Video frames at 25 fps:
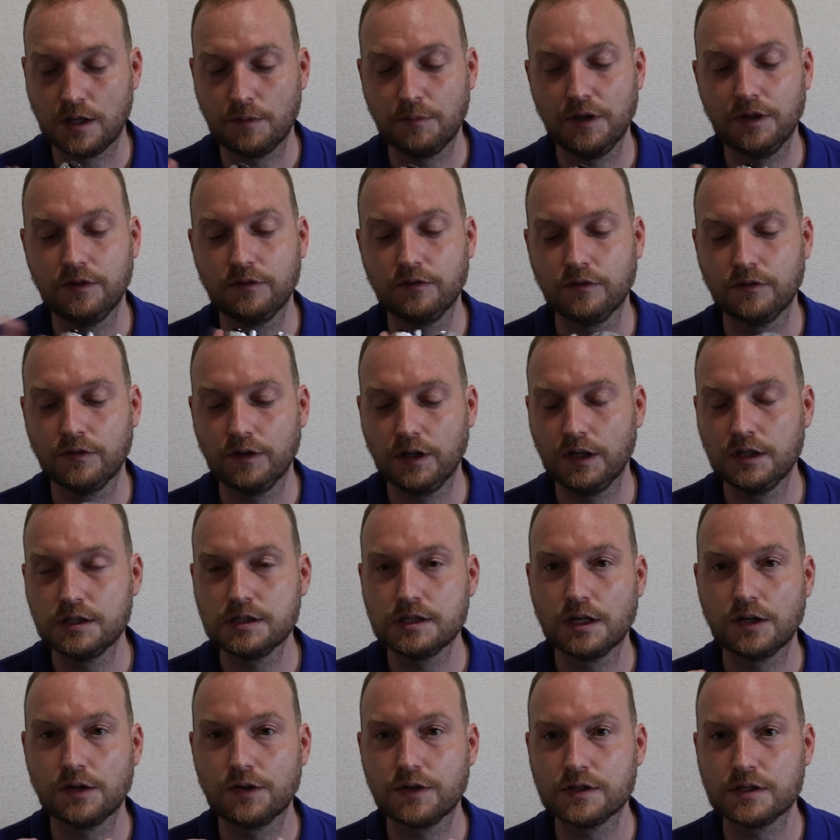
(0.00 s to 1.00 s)
I mean, they
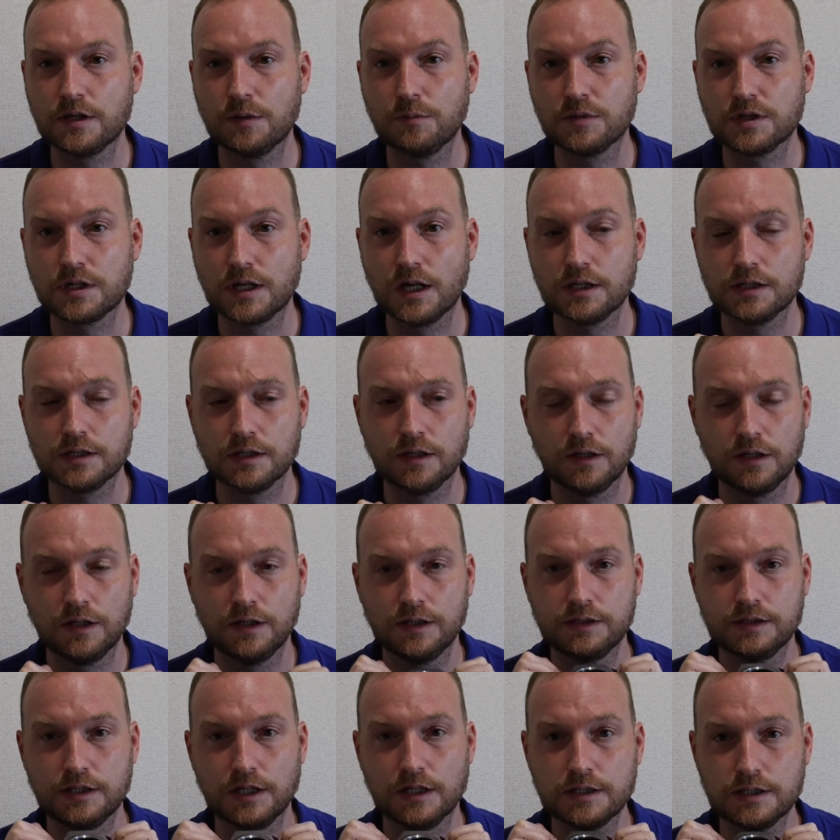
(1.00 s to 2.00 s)
share the same
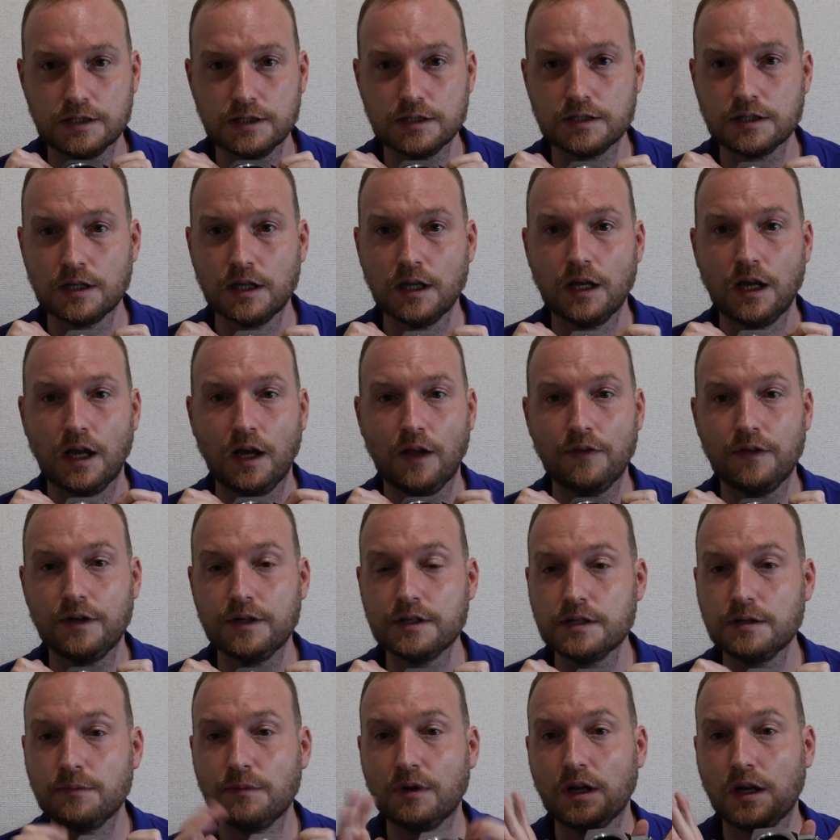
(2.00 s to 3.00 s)
chassis, and there
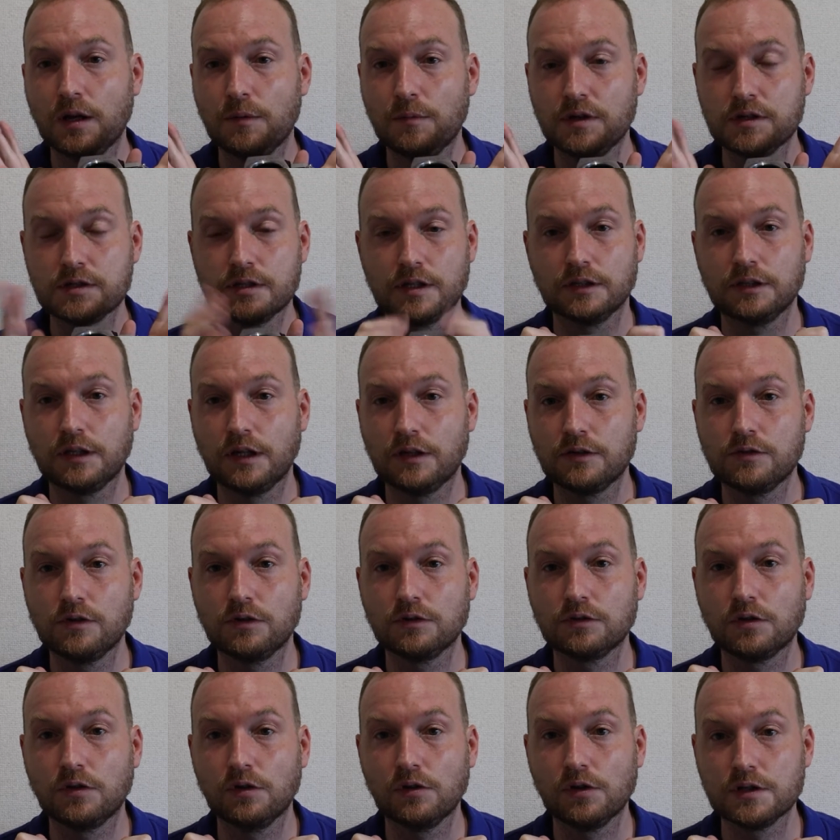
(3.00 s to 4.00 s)
is even cameras that are
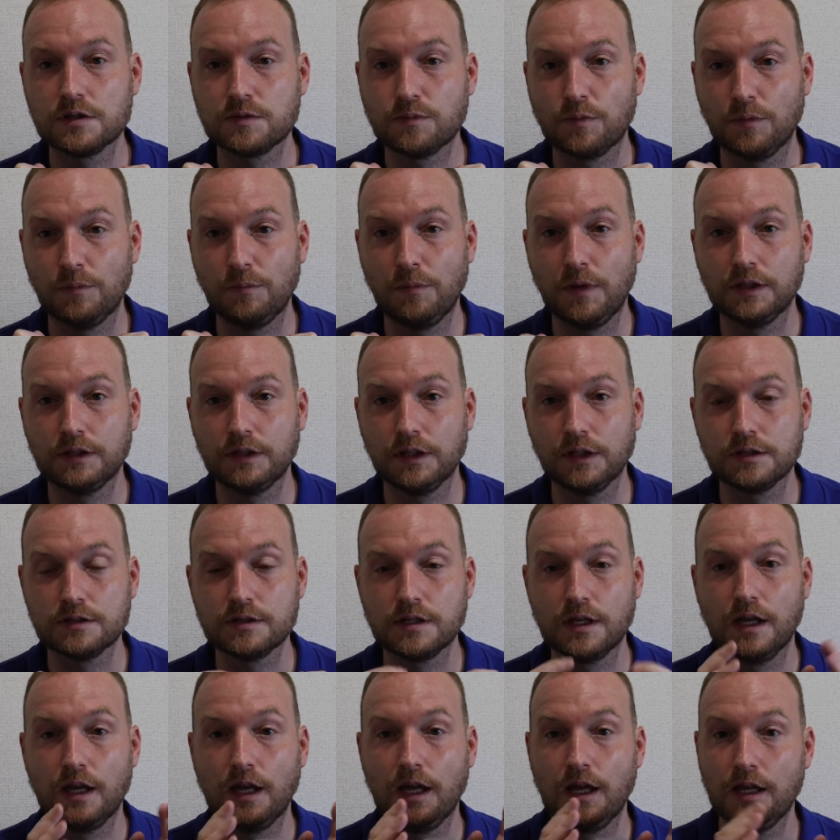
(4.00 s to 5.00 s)
not called SP,
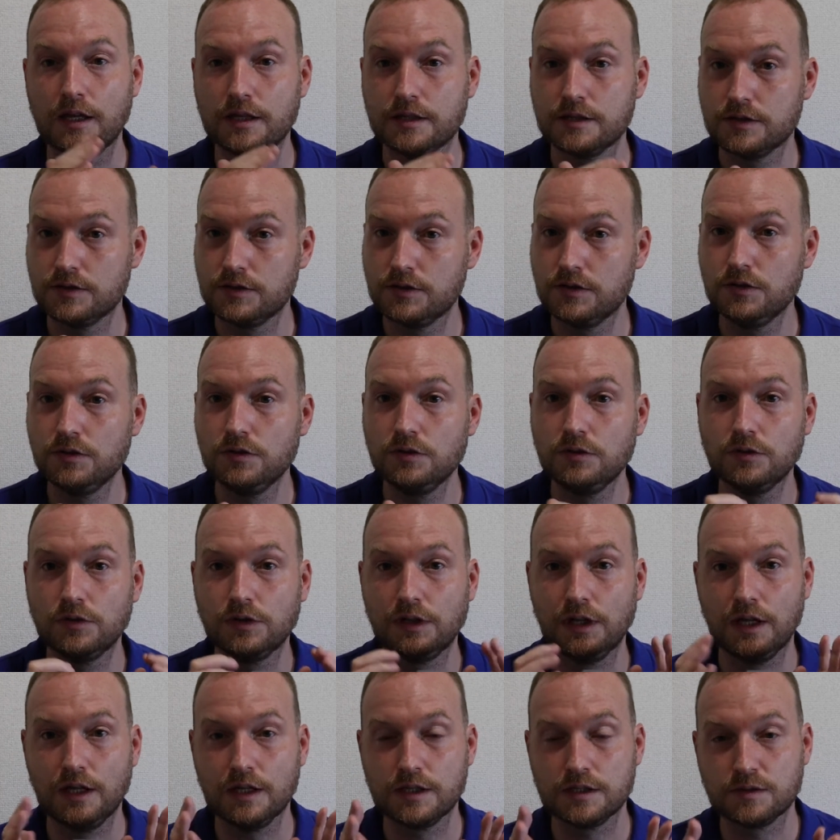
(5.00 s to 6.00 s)
the S2,
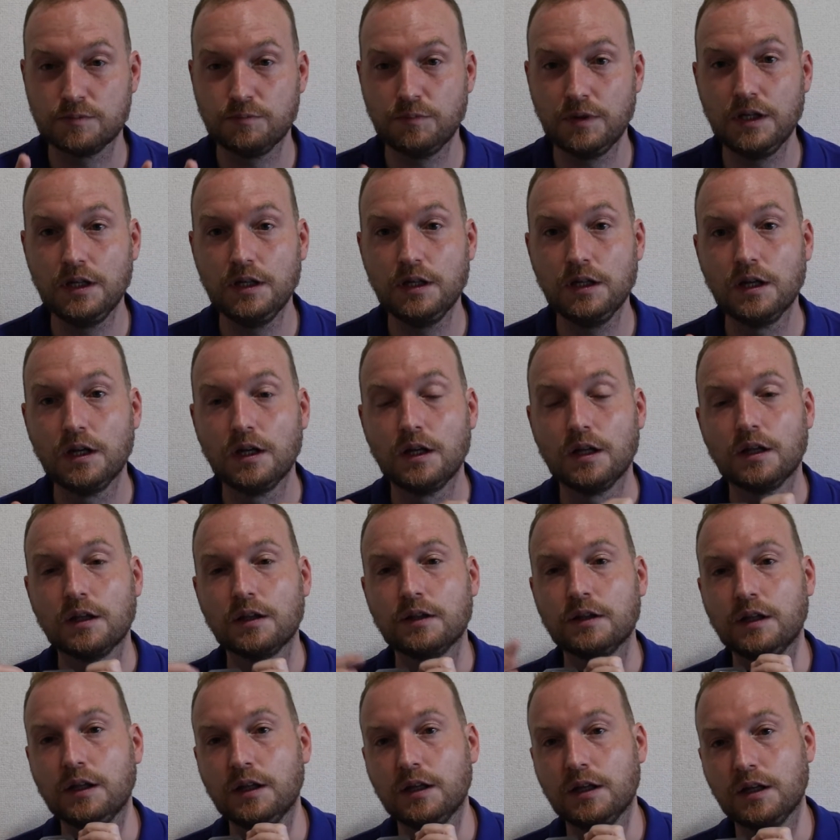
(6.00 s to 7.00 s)
the SP,
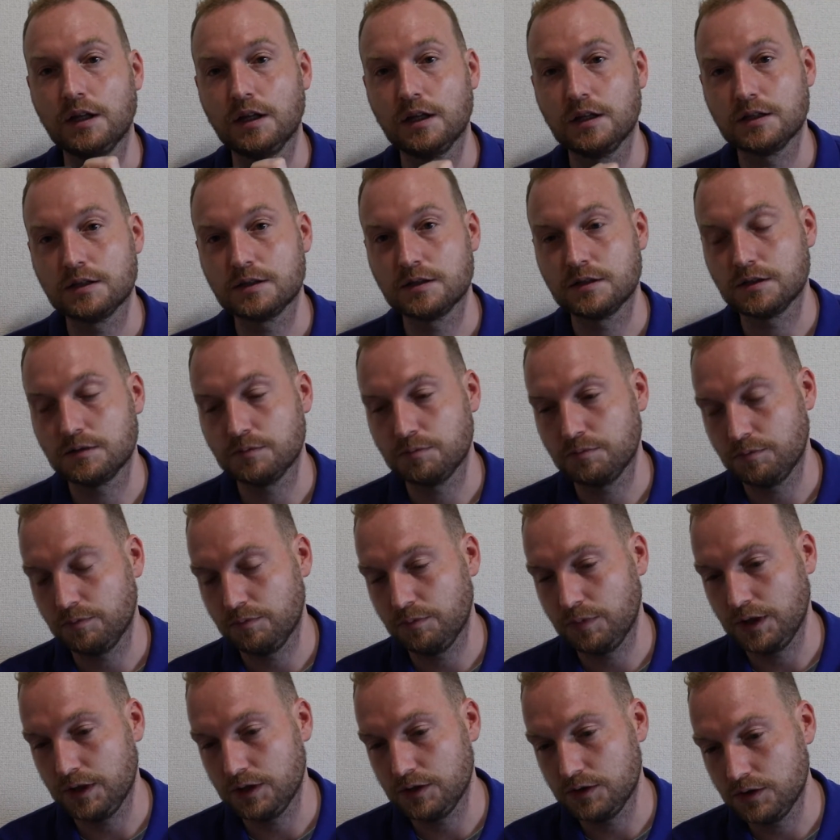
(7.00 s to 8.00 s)
the
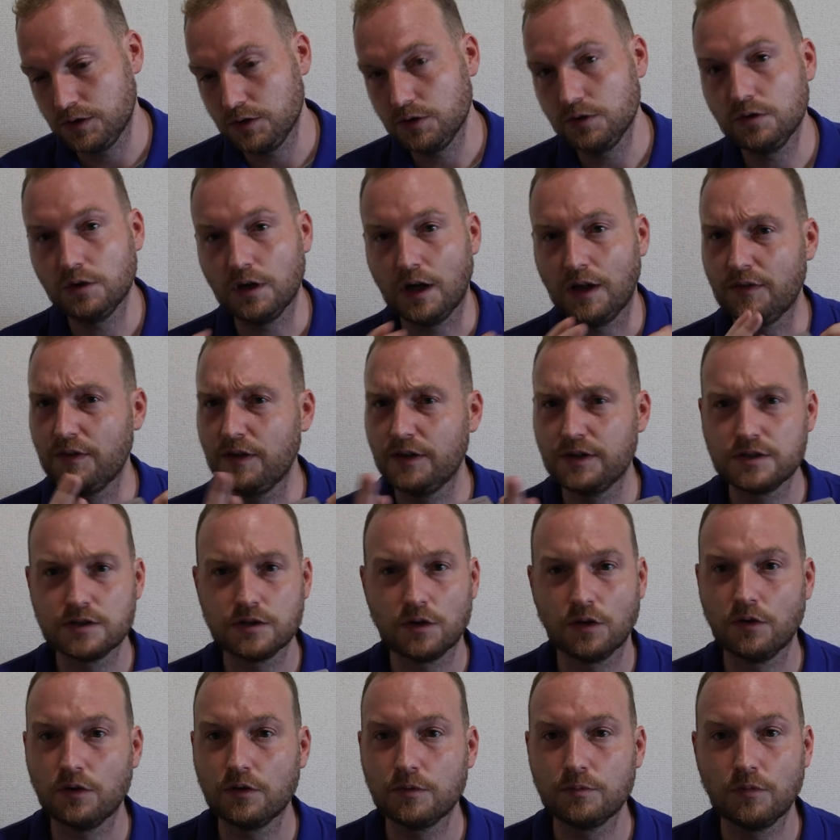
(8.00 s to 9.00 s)
SP2, and there
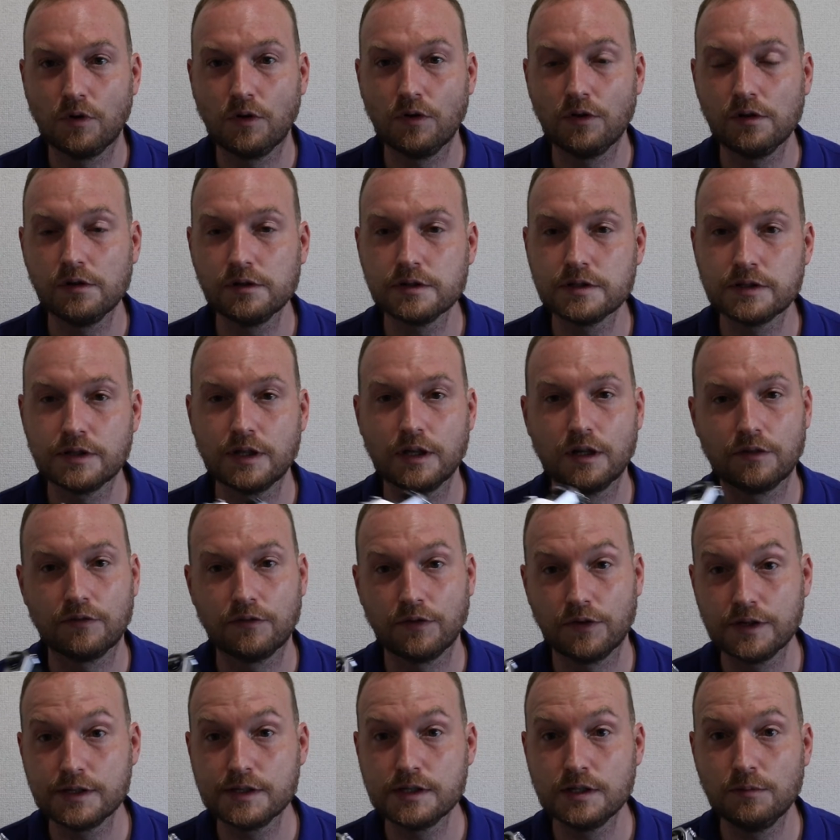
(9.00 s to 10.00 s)
is other models. They are
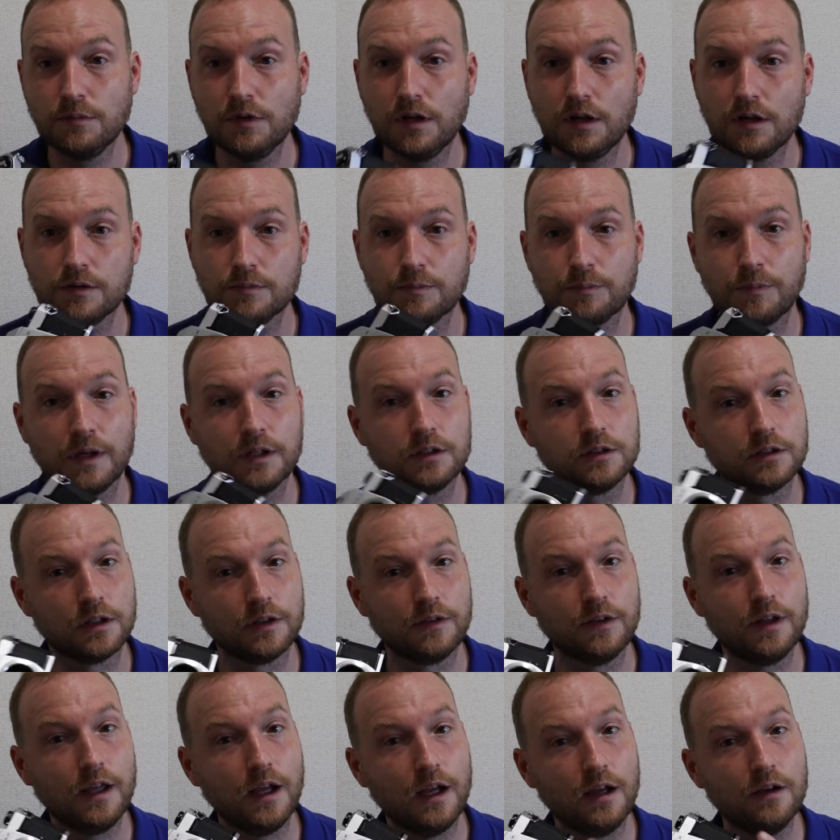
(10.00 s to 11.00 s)
very similar,
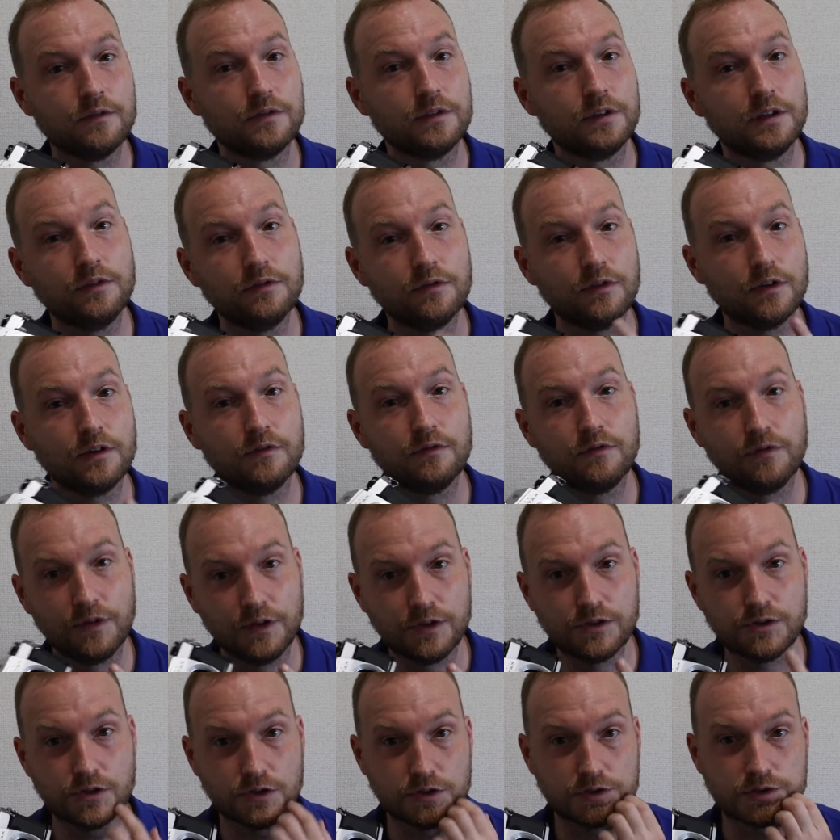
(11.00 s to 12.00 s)
but they have different
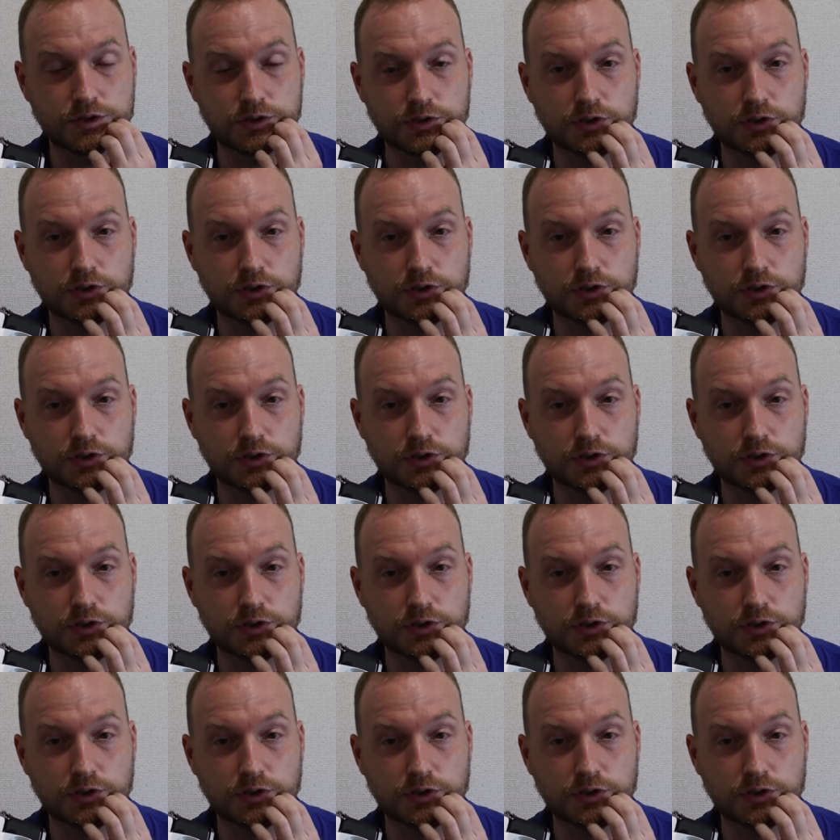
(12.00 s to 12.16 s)
features.